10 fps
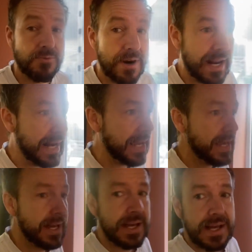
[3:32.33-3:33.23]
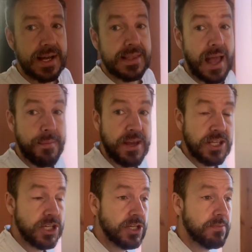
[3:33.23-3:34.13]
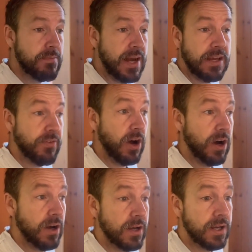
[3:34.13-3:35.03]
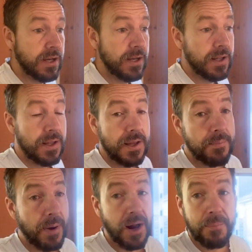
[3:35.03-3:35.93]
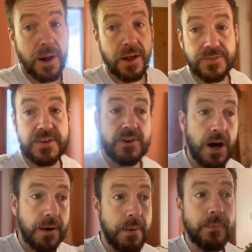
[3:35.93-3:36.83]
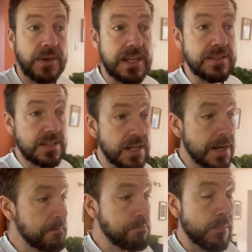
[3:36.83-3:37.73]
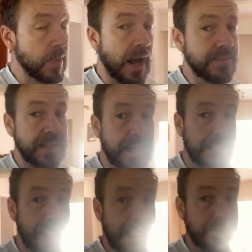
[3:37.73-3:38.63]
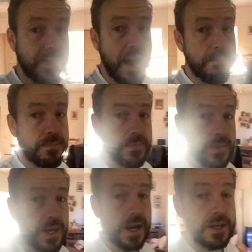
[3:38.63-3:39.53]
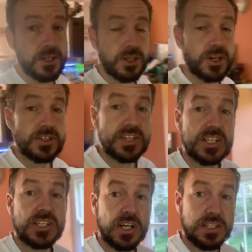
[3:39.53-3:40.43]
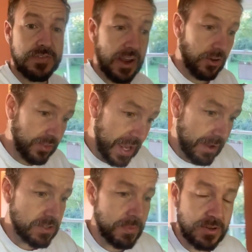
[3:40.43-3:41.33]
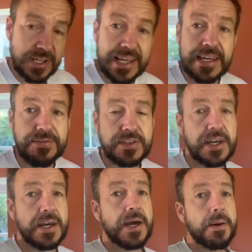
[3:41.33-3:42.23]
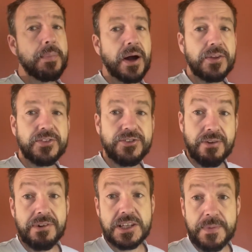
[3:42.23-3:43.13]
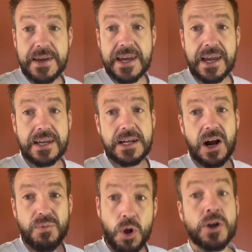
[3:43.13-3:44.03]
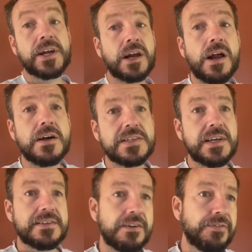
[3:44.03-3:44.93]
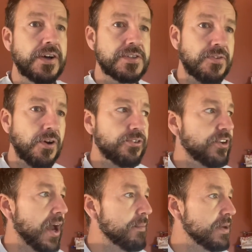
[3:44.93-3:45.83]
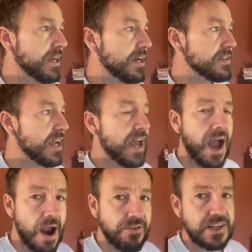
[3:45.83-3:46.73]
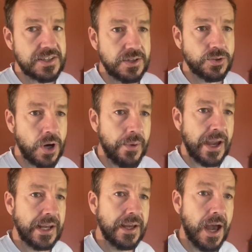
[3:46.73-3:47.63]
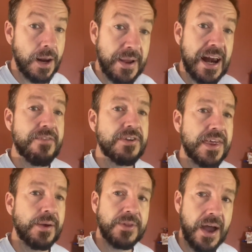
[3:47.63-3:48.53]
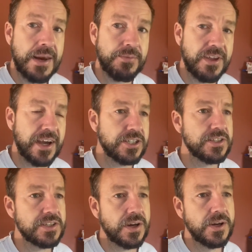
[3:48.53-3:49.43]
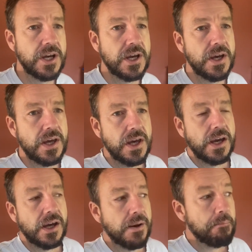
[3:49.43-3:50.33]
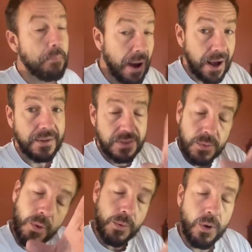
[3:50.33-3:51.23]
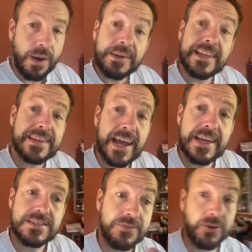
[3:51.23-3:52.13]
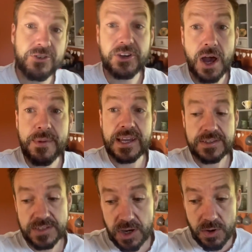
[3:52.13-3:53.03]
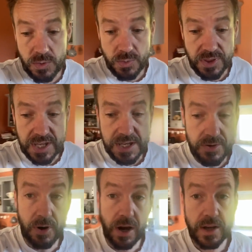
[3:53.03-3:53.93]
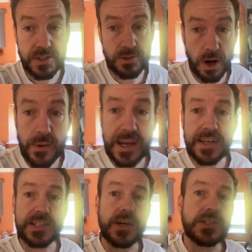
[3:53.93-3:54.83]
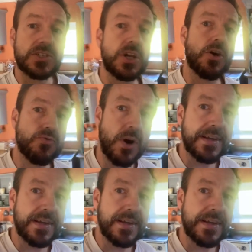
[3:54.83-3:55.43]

really damage many of our part plants, even our pumpkins. Hasn't killed any of them. Uh, you can see the signs of it on the outermost leaves, but generally speaking, you know, I'm not gonna class it as our first frost yet because everything's still growing. And I mean everything without any protection. So but what, what I'm getting at is the frosts are coming, so the grass growing is going to slow right